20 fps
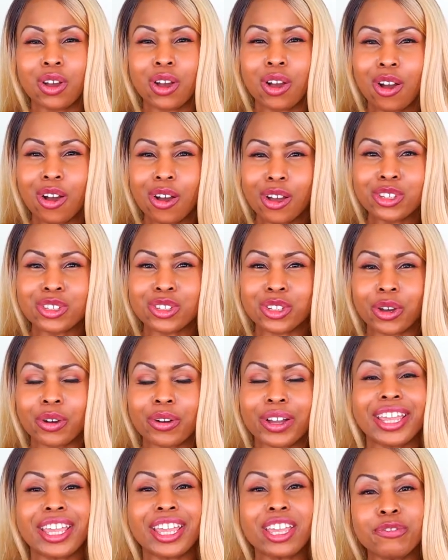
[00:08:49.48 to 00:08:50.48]

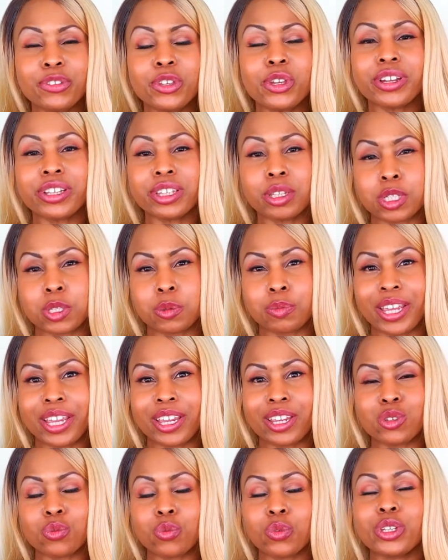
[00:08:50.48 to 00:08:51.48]
Also, if you're in a
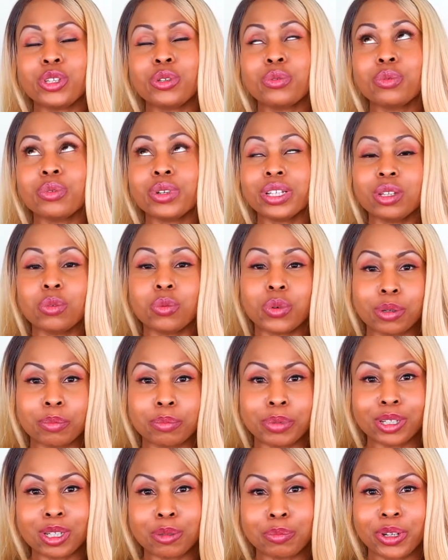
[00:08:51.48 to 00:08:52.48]
space where you really want to
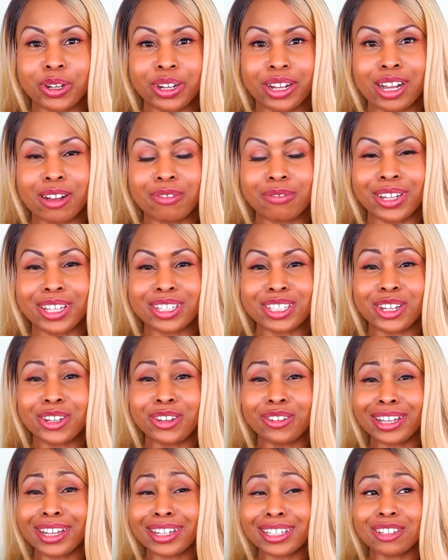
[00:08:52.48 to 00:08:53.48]
build up your confidence and you're
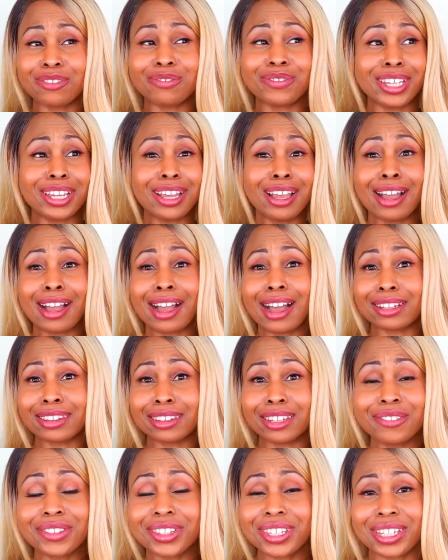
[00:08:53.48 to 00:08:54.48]
like, Tiffany, I
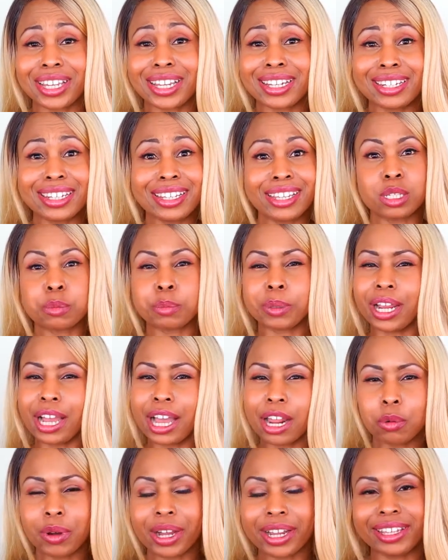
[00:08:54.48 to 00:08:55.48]
love these ideas, but
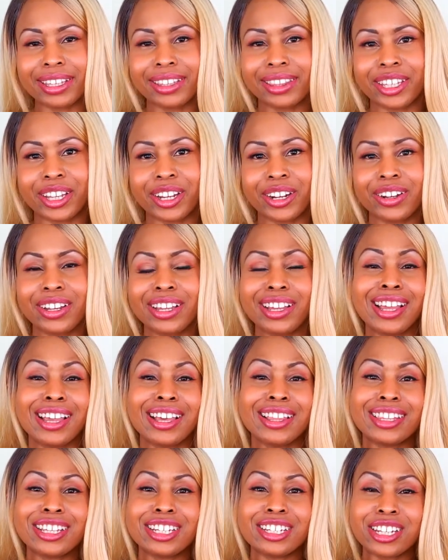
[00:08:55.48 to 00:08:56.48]
how do I get there?
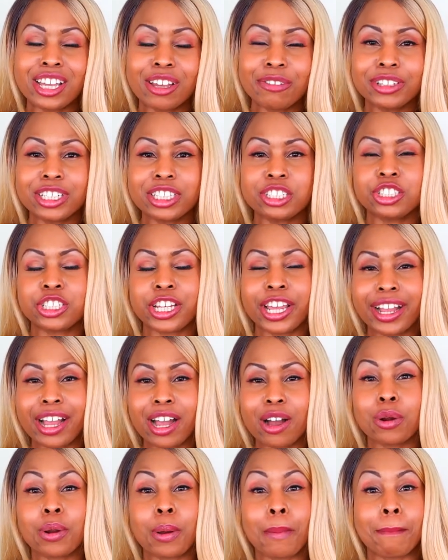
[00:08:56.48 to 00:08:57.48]
Then definitely check
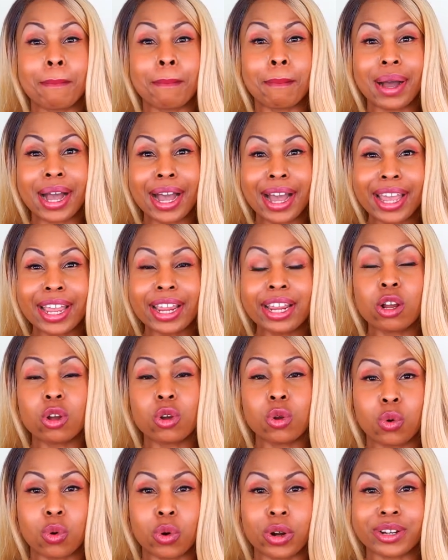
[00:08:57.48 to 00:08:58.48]
out my
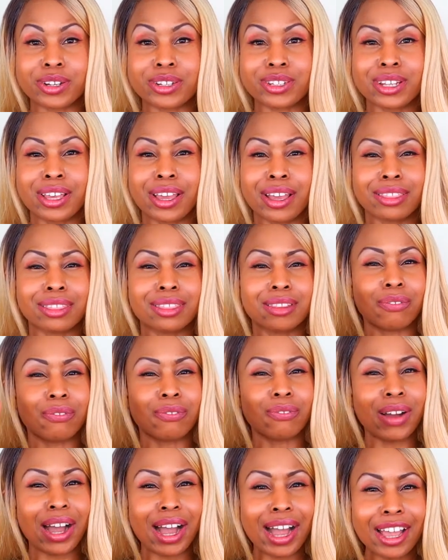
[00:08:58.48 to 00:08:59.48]
course, The
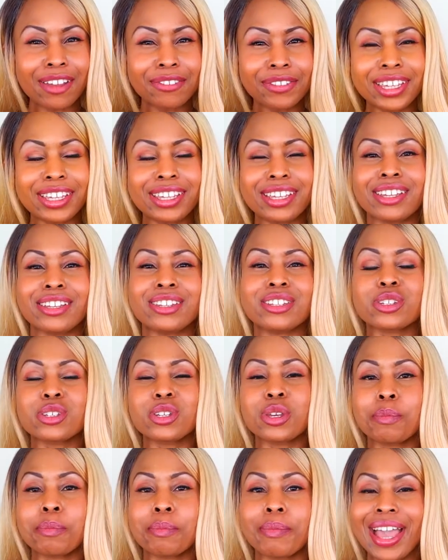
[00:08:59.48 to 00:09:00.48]
5 Keys
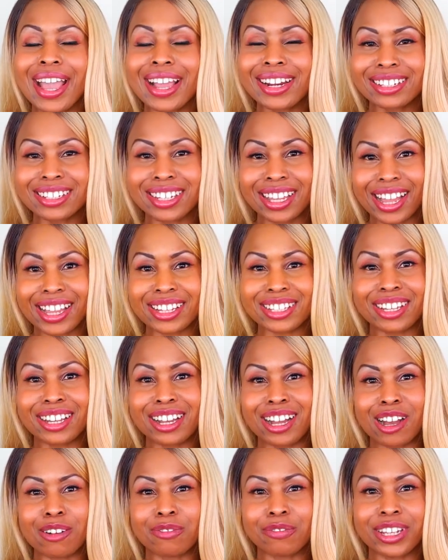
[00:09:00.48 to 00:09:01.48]
to Magnetizing
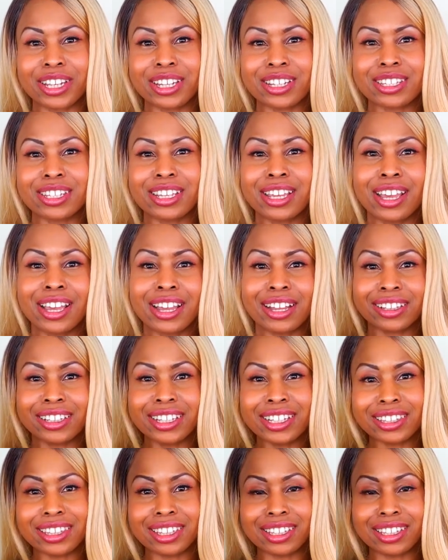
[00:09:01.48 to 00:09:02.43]
Confidence. Click the